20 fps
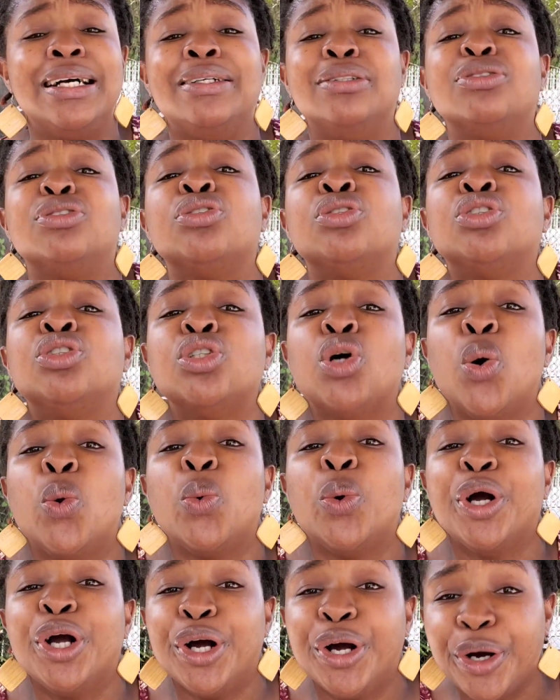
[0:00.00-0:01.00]
and
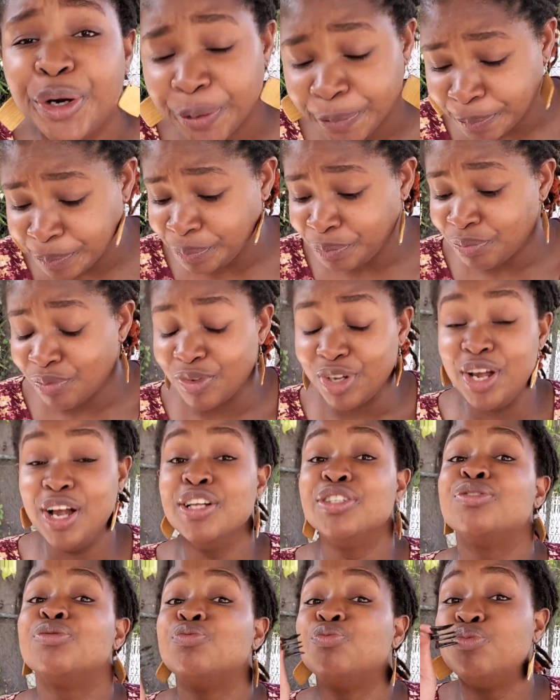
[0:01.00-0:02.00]
sour.
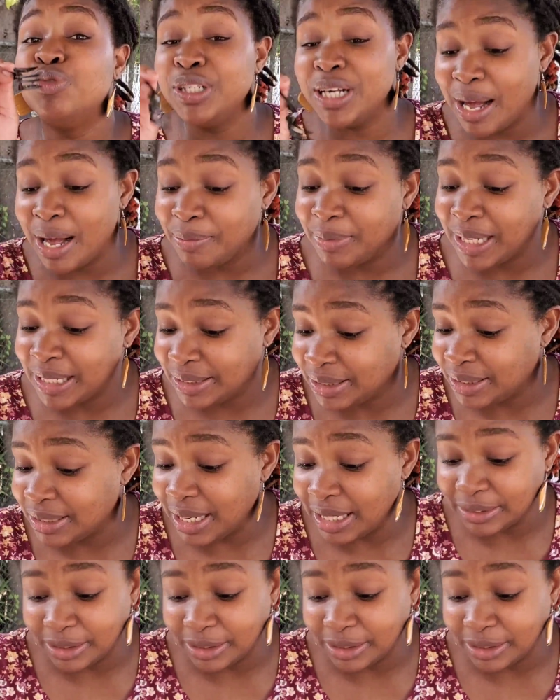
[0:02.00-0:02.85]
I'm getting